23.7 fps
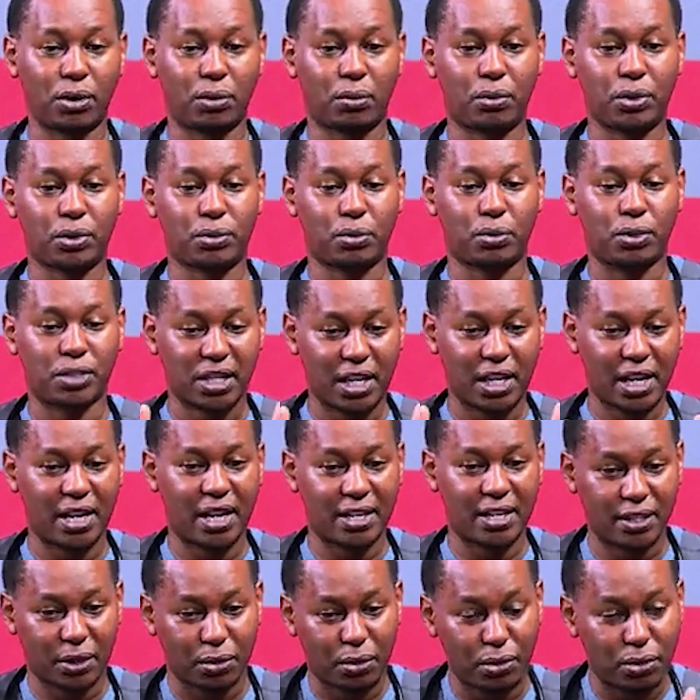what was
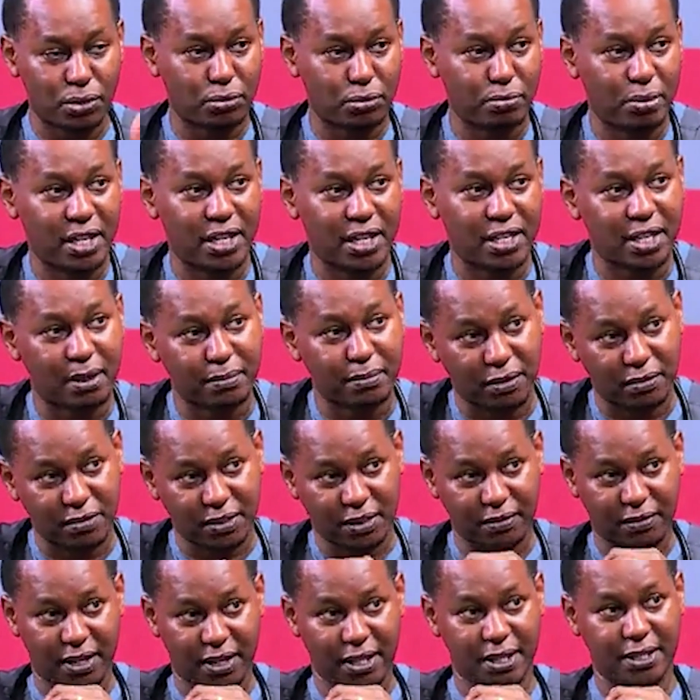A doesn't go to B in terms
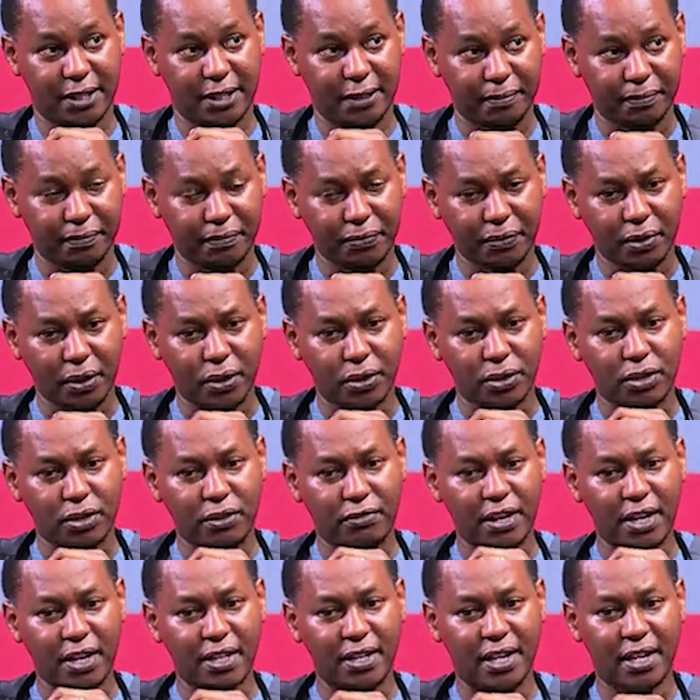of severity.
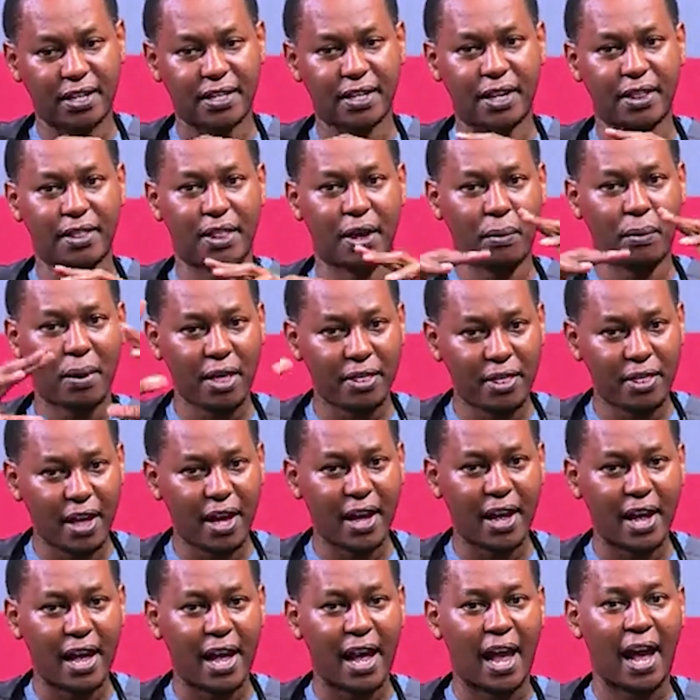So you find that the
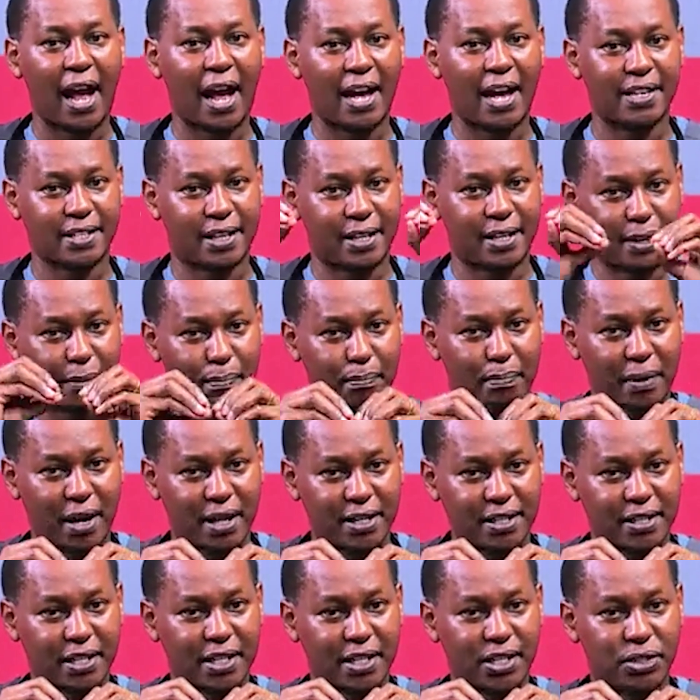weather has an
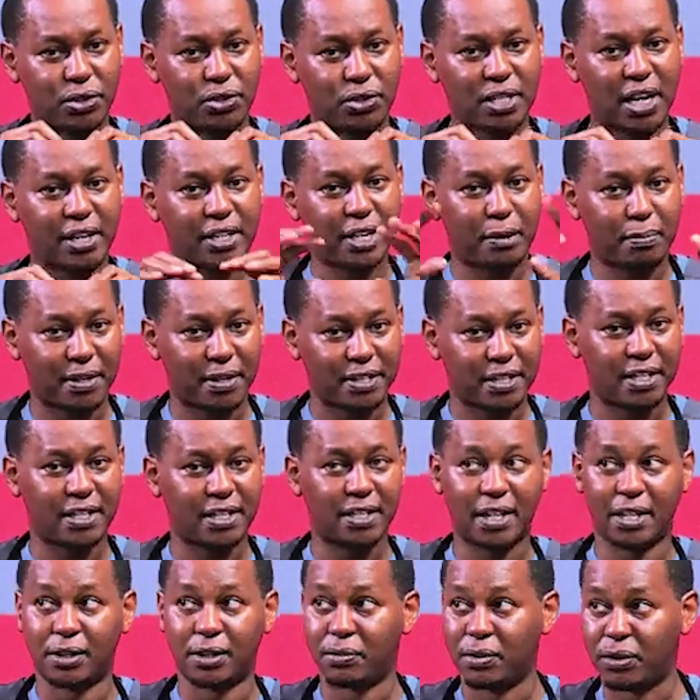impact. It's not
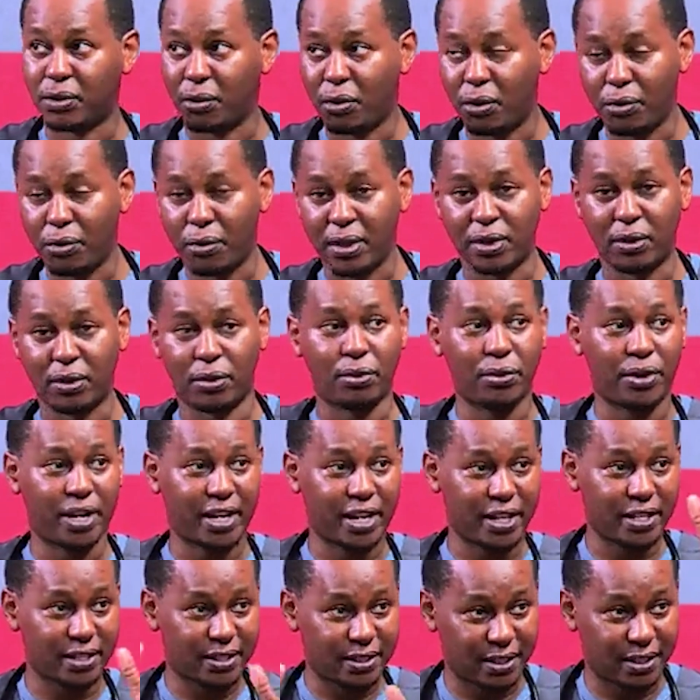100% that with cold weather you're going
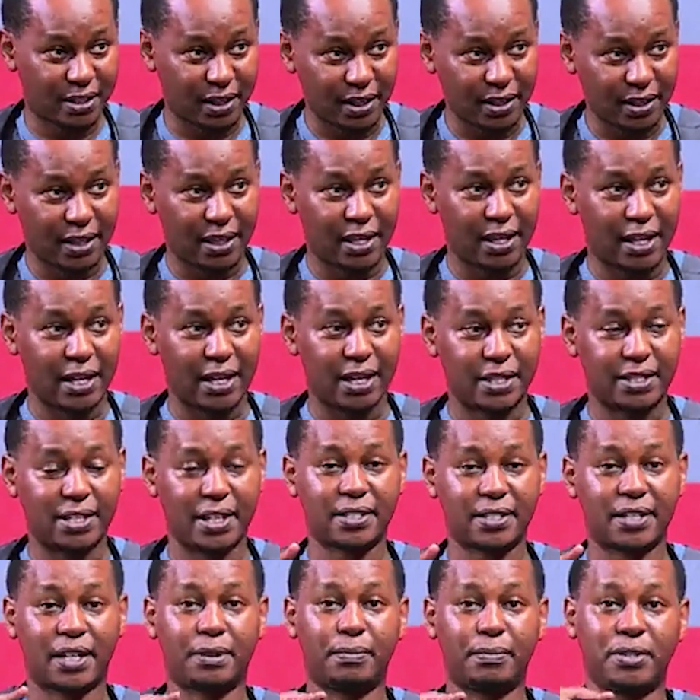to get sicker. It
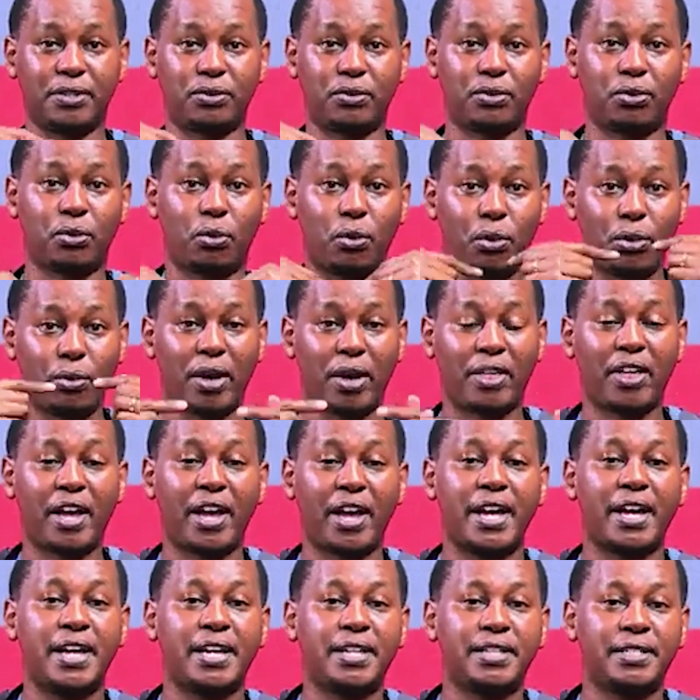just that means with cold
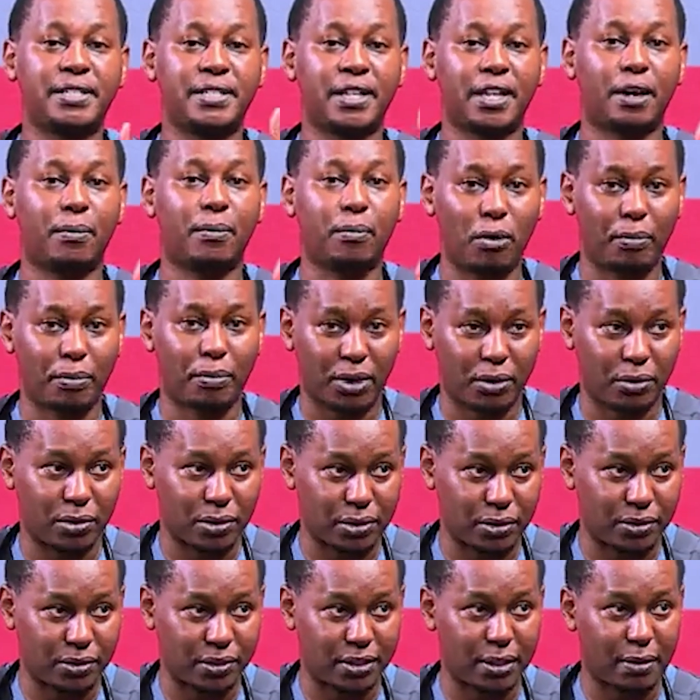weather, take more
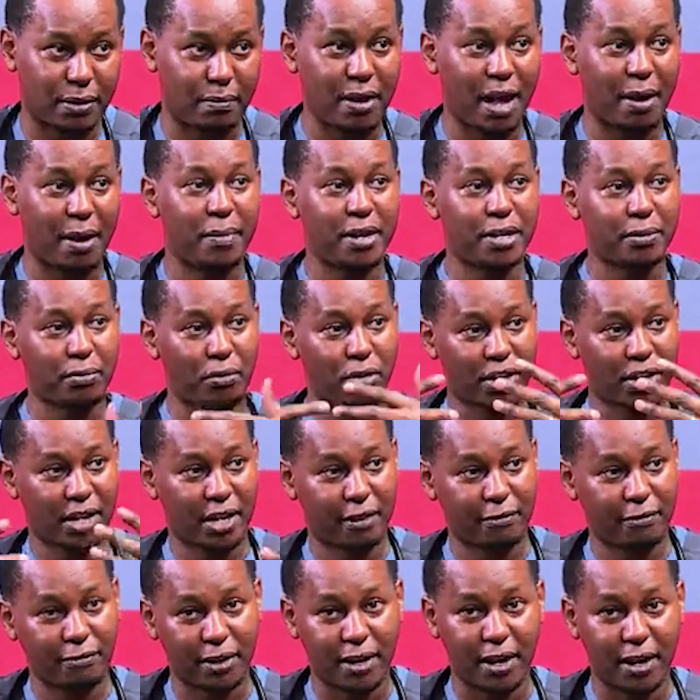precautions, be a bit more
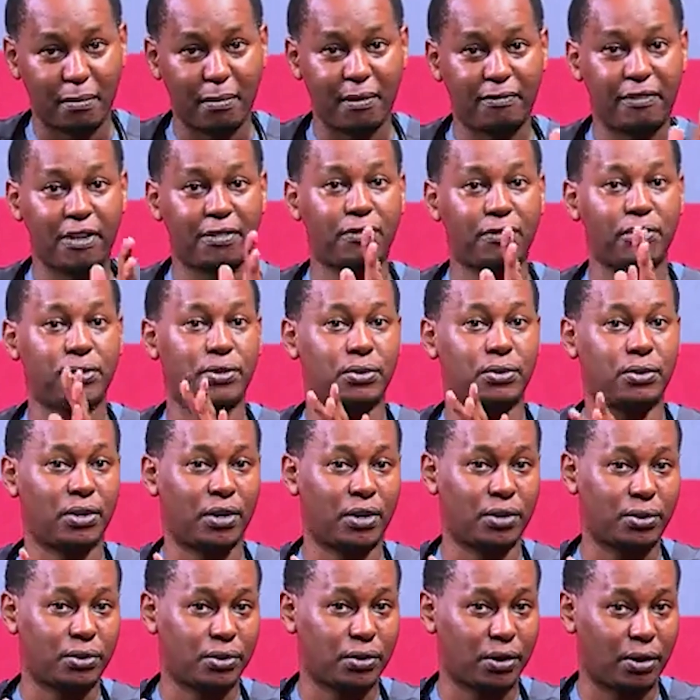careful, be faithful to
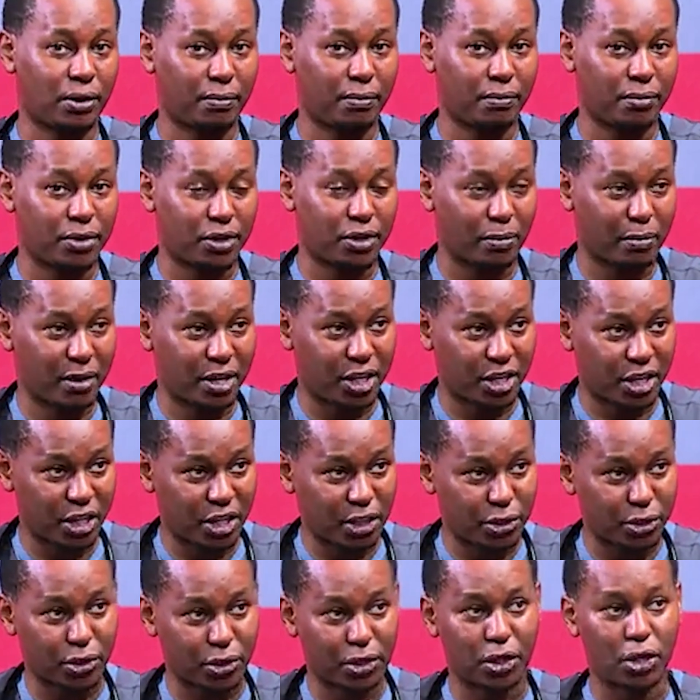your
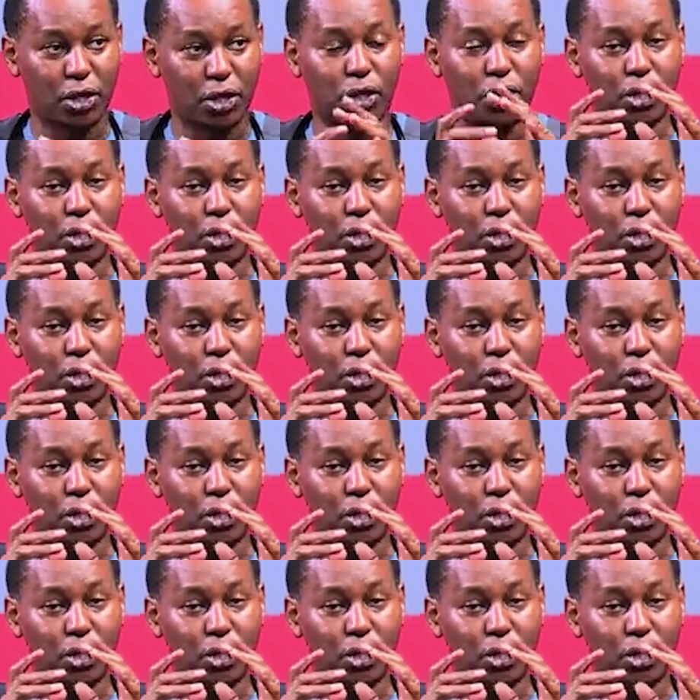medication,